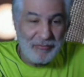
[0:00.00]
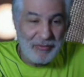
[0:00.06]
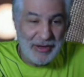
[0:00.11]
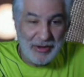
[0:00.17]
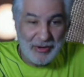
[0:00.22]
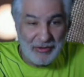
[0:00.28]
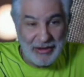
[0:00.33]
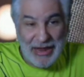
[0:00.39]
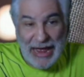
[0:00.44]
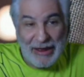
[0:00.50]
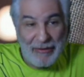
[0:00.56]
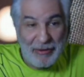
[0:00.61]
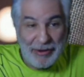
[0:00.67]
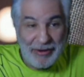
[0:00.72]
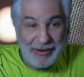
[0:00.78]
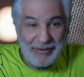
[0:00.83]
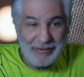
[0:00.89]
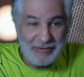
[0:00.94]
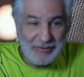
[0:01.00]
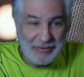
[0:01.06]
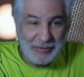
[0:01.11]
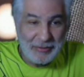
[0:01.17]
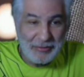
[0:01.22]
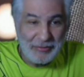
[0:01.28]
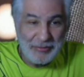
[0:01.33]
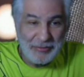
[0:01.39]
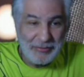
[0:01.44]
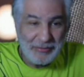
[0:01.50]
we don't allow it to,